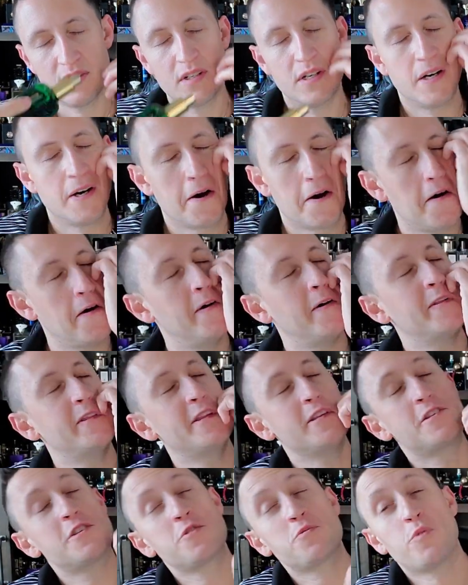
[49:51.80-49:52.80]
oh,
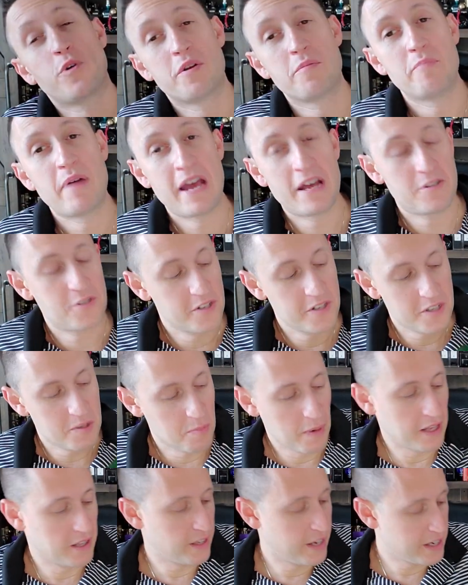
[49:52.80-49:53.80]
this is what a man should
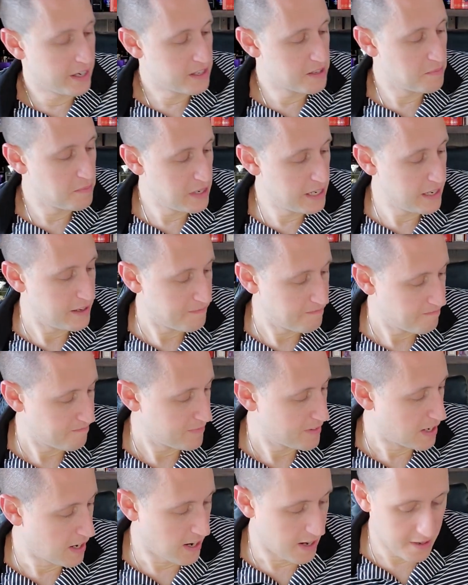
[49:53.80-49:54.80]
smell like to me,
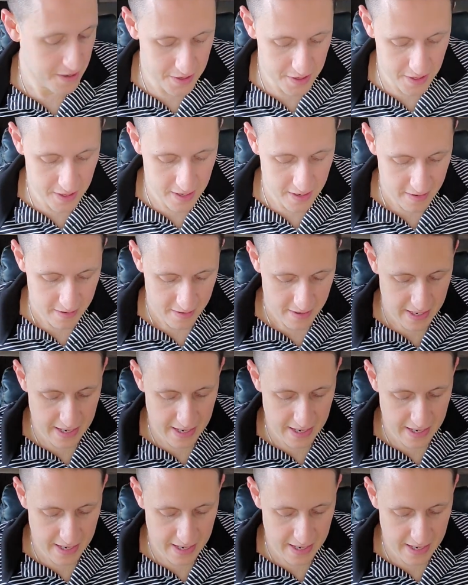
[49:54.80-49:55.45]
honestly.